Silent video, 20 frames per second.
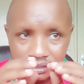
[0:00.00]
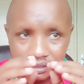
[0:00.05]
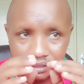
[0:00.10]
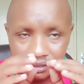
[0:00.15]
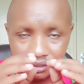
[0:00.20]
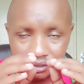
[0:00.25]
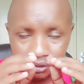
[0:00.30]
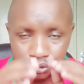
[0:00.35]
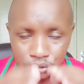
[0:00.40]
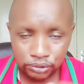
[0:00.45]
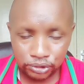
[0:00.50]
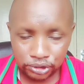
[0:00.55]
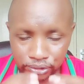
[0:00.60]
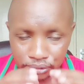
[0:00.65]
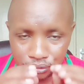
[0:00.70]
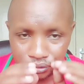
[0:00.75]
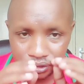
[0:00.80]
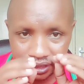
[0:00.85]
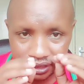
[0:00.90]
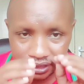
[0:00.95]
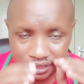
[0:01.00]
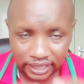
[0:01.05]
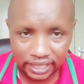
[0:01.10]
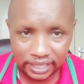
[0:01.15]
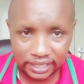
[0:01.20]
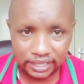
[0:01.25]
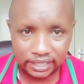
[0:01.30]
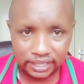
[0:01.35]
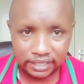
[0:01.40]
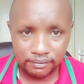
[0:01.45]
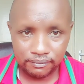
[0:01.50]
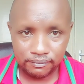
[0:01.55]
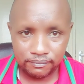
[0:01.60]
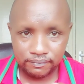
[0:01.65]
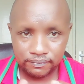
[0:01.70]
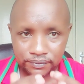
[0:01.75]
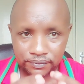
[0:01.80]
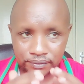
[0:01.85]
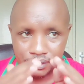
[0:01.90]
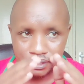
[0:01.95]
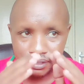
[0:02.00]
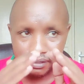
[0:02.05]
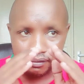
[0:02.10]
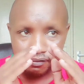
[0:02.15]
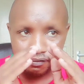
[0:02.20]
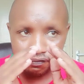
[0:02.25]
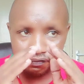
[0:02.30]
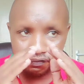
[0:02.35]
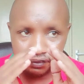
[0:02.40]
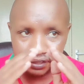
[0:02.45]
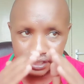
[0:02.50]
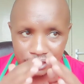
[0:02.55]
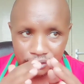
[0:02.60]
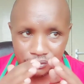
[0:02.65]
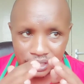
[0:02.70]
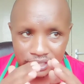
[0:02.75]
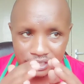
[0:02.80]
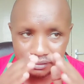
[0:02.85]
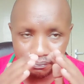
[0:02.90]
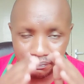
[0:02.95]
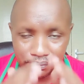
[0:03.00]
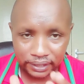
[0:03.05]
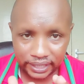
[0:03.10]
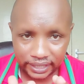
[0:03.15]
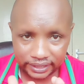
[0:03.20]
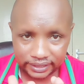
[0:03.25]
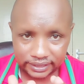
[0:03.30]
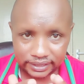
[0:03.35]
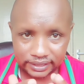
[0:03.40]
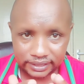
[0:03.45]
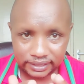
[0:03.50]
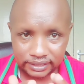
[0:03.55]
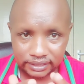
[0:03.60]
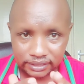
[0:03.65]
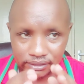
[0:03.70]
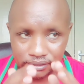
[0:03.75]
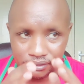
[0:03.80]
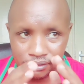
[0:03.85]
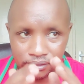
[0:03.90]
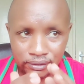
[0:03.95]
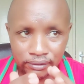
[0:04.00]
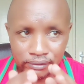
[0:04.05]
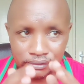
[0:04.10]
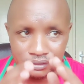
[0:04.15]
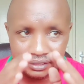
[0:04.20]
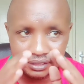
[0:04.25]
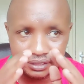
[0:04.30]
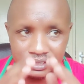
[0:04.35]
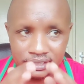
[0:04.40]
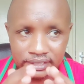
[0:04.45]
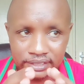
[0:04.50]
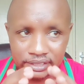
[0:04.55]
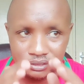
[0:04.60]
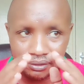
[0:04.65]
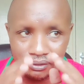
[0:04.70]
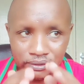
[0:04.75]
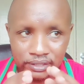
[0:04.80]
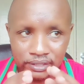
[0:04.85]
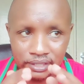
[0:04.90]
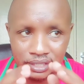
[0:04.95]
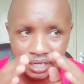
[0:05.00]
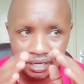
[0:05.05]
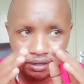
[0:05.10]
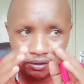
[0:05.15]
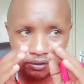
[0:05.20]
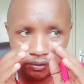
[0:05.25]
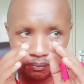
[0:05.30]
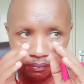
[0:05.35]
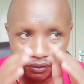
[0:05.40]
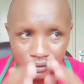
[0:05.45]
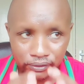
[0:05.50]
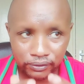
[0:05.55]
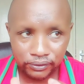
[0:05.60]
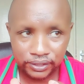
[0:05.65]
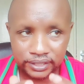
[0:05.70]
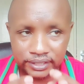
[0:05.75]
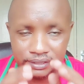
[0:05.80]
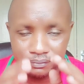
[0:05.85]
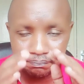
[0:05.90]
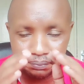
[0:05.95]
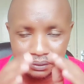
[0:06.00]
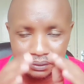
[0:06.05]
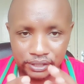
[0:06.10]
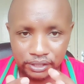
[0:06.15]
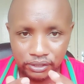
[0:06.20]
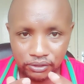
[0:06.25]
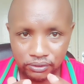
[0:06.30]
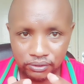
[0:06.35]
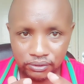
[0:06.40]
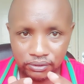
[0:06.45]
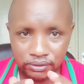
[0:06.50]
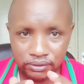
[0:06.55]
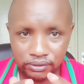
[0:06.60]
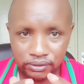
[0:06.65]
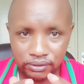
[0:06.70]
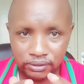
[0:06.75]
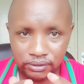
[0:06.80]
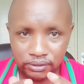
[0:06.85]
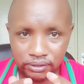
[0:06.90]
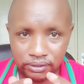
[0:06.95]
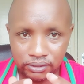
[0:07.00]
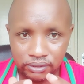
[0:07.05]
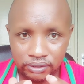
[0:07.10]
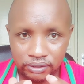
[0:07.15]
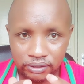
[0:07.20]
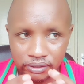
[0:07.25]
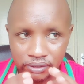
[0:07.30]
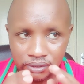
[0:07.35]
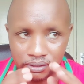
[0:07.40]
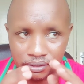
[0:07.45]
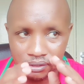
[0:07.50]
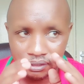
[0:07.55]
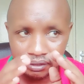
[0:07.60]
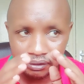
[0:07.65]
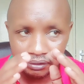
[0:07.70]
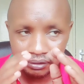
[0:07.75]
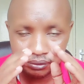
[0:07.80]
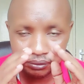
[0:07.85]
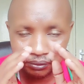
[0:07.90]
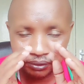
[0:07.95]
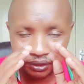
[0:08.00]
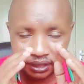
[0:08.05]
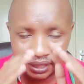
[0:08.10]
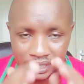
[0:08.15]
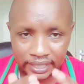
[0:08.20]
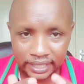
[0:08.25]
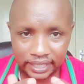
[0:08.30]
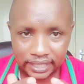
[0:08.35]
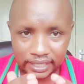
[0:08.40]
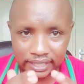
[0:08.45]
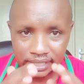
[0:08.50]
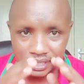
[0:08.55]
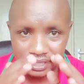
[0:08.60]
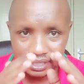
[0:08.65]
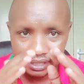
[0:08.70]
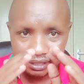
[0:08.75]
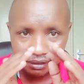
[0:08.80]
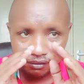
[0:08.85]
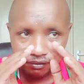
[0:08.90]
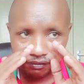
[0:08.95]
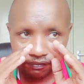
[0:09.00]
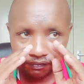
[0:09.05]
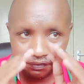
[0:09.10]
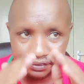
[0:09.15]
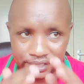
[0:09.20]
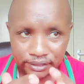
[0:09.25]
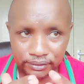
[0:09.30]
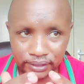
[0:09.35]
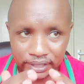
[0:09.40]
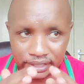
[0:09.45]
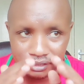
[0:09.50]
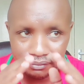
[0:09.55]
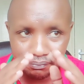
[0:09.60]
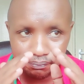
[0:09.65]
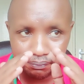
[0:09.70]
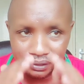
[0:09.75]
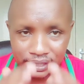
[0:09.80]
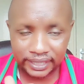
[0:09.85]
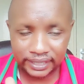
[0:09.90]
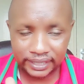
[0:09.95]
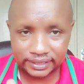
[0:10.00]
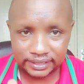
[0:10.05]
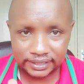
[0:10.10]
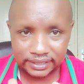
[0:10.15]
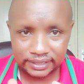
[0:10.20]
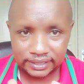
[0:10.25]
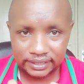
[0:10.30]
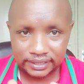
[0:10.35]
you should take frequent breaks or sit on a hemorrhoid pillow. You take frequent breaks.